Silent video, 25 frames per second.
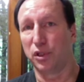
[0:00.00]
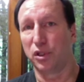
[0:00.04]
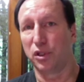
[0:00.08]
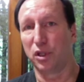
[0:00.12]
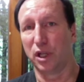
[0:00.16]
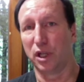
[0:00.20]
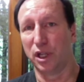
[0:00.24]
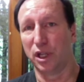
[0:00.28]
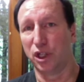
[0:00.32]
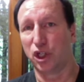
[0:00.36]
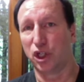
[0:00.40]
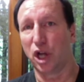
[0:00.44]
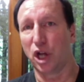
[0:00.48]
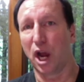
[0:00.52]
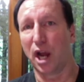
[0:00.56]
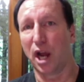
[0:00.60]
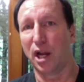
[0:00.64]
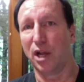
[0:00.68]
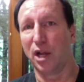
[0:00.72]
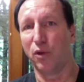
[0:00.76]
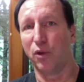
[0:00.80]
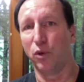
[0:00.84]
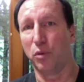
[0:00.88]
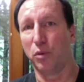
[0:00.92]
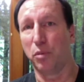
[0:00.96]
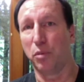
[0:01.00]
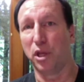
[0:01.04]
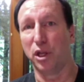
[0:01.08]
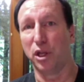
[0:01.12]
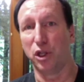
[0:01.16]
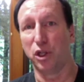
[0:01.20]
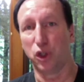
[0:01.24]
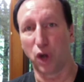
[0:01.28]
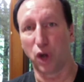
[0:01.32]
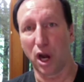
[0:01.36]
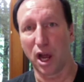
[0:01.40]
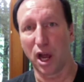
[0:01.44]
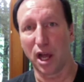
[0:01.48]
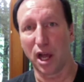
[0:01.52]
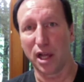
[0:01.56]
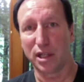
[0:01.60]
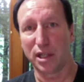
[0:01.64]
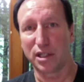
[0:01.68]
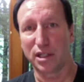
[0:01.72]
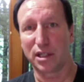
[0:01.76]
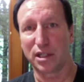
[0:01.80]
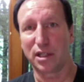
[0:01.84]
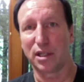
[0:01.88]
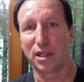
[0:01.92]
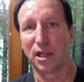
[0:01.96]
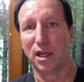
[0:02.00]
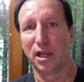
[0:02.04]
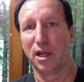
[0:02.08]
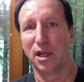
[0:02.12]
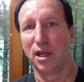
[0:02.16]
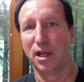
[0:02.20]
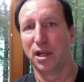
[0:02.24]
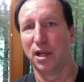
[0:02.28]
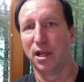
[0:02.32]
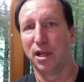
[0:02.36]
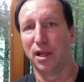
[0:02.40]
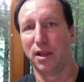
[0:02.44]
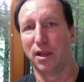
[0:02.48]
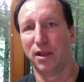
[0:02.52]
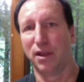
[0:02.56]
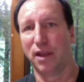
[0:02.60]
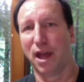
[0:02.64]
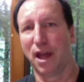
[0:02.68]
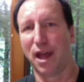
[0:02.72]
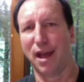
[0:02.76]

in China would be addressed, that